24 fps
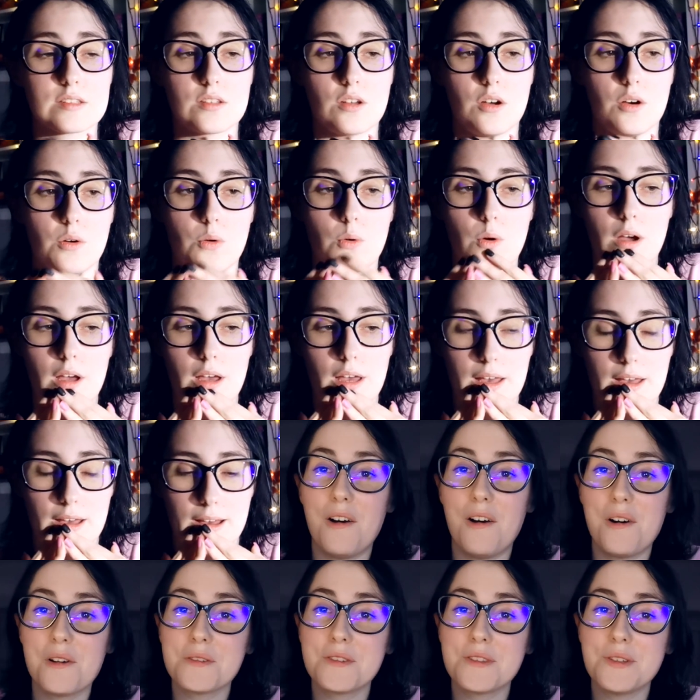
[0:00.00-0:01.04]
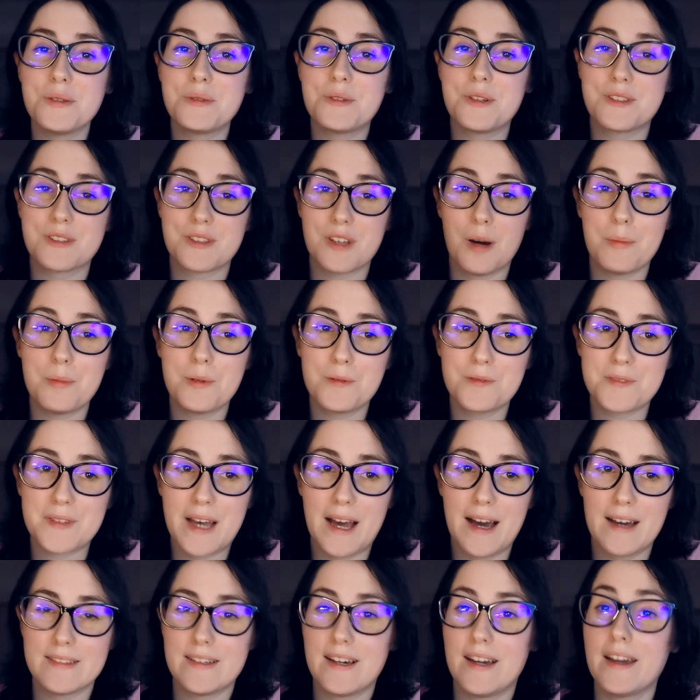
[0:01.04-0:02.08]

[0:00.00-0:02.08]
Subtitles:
So also, on top of that,